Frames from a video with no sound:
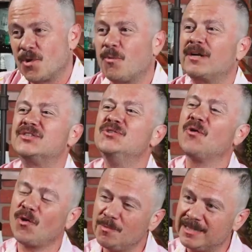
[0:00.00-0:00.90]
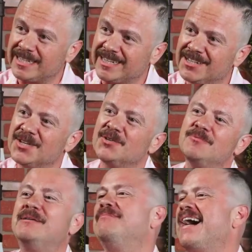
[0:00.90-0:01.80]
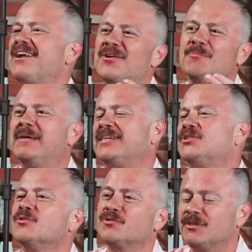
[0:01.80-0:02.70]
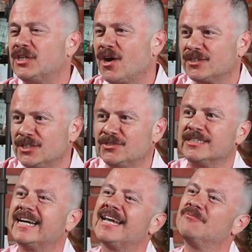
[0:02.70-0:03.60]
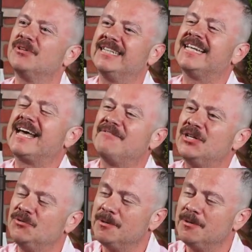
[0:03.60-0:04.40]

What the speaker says: Whereas normally, we pick two or three cocktails and kind of really dive into